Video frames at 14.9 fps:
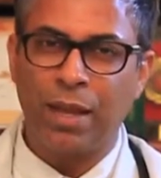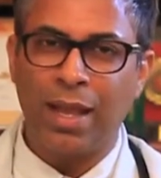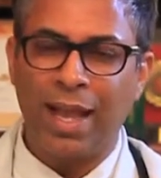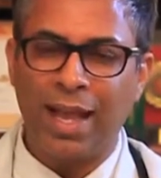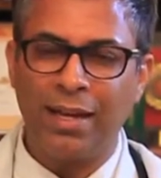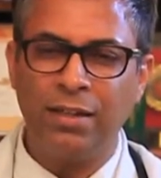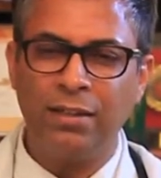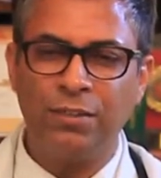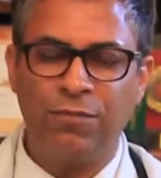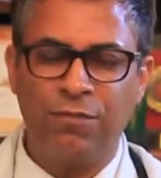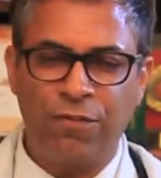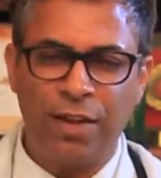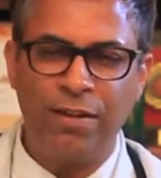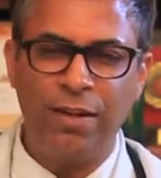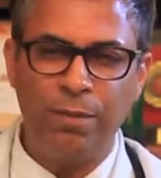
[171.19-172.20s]
And it is
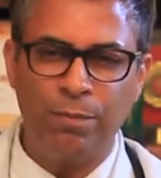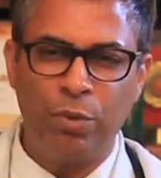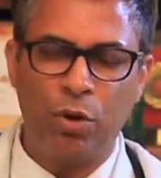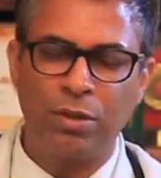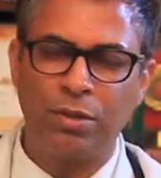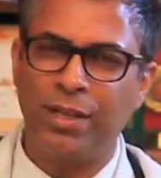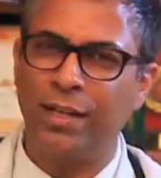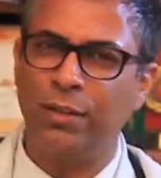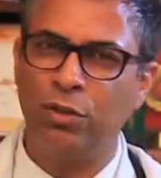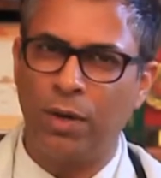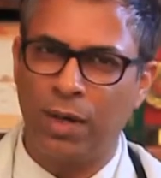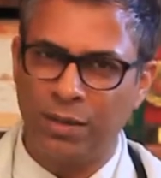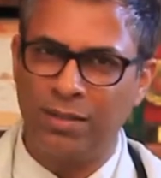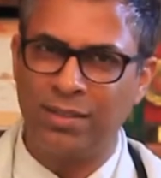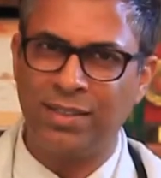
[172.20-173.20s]
very important that you
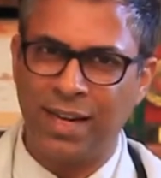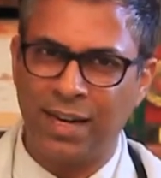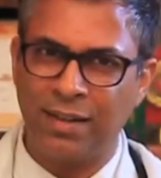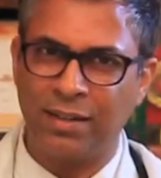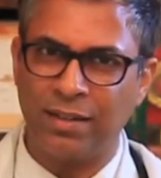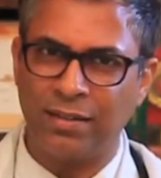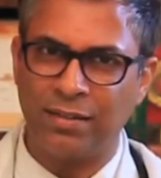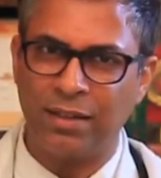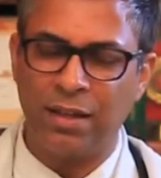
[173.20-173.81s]
understand this.